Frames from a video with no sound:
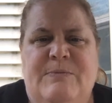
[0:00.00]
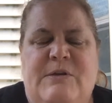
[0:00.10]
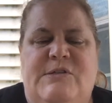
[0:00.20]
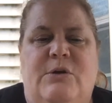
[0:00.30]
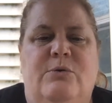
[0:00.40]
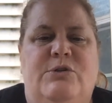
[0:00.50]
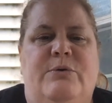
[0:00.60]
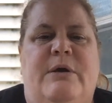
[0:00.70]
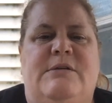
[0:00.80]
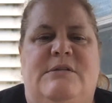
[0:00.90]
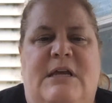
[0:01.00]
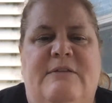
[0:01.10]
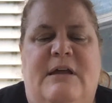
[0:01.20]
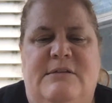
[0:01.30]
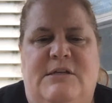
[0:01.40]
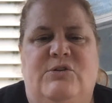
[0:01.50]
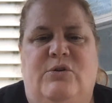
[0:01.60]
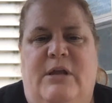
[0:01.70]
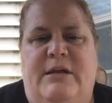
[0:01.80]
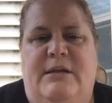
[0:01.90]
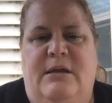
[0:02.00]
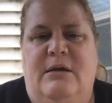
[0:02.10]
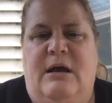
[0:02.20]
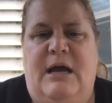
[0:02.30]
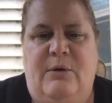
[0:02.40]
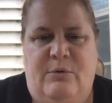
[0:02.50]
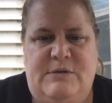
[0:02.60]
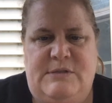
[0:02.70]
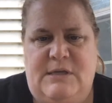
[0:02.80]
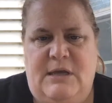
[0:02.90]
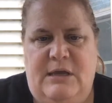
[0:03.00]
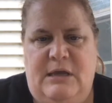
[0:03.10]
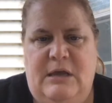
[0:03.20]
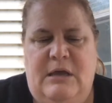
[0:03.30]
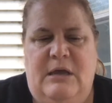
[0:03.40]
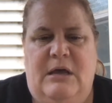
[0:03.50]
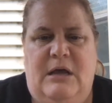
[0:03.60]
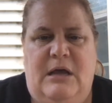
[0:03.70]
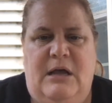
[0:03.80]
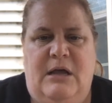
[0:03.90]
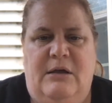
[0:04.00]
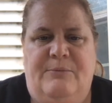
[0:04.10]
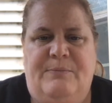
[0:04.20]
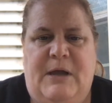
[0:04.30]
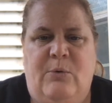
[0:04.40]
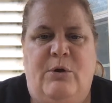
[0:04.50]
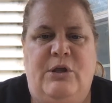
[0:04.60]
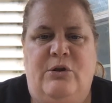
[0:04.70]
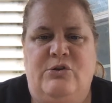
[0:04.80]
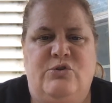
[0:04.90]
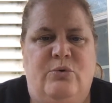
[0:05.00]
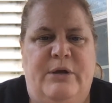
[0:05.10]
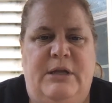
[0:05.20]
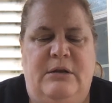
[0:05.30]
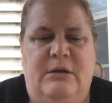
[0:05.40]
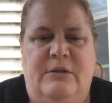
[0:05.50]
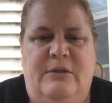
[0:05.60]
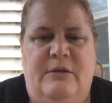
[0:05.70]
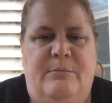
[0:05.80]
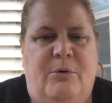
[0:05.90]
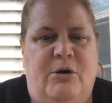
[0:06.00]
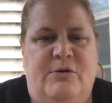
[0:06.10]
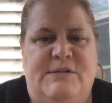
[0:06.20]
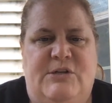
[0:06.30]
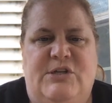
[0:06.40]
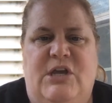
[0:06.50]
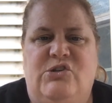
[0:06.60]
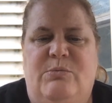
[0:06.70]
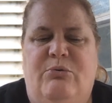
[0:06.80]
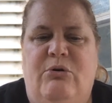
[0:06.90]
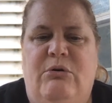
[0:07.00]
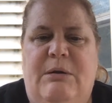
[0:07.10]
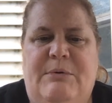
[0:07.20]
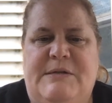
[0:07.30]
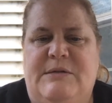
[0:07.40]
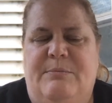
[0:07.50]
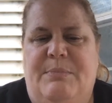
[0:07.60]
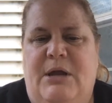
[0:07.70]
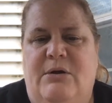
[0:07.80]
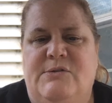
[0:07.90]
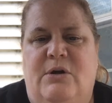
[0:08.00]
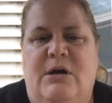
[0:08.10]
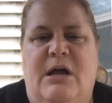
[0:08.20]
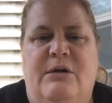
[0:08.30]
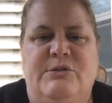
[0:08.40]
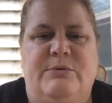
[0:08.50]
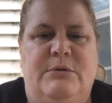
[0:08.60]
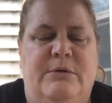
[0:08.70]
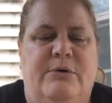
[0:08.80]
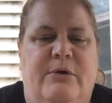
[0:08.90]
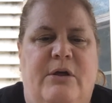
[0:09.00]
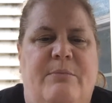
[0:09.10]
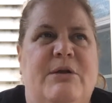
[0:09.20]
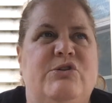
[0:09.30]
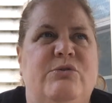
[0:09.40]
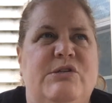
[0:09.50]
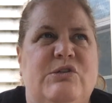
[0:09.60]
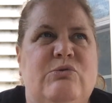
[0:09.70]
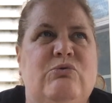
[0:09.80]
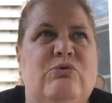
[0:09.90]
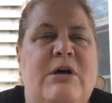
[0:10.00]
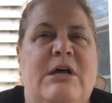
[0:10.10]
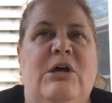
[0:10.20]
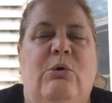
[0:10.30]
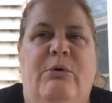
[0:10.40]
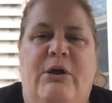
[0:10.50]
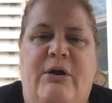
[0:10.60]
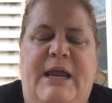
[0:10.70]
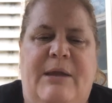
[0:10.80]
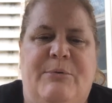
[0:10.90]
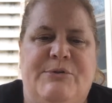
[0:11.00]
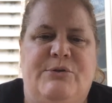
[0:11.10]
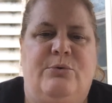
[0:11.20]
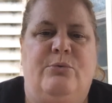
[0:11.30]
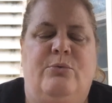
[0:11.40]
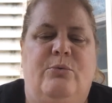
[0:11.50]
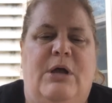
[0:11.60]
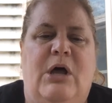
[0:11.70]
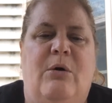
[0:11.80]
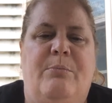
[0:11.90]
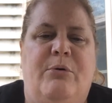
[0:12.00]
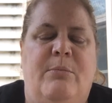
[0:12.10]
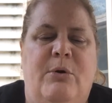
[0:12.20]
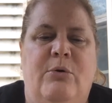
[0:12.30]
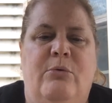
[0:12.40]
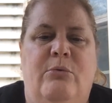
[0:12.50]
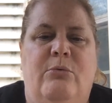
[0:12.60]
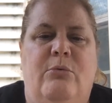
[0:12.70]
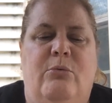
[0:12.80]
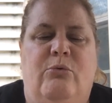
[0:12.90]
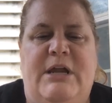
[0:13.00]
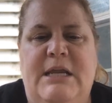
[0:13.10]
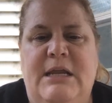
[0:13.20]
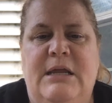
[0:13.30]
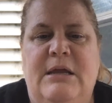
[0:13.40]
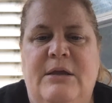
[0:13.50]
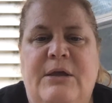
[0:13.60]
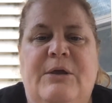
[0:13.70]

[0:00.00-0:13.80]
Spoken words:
So to extend that central idea, I would say, I want you to join the Partners in Education program because it pairs our college with the local elementary school. We are able to help promote reading,